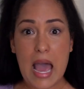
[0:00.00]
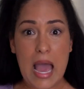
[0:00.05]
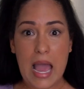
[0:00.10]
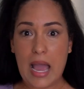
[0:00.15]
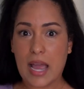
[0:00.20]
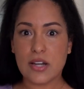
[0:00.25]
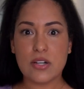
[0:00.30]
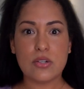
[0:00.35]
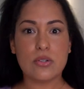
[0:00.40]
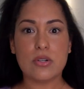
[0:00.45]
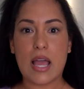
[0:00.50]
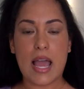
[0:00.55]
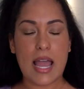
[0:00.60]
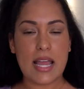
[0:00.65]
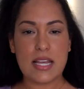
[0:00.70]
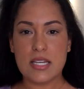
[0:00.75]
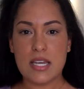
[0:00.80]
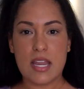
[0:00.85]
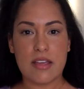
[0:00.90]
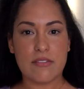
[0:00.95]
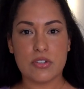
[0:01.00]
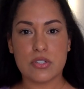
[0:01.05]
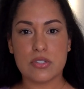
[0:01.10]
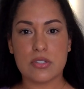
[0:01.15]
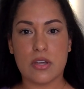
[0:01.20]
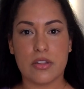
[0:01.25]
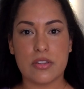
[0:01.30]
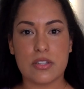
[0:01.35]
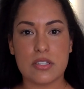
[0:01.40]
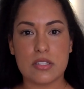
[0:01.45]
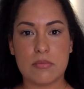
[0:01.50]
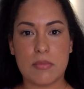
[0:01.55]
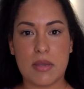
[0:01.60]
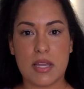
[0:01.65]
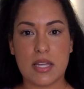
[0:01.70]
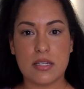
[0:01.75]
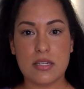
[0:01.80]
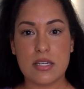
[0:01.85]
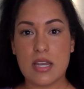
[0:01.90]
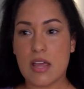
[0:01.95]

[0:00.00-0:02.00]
I don't, I never saw this man,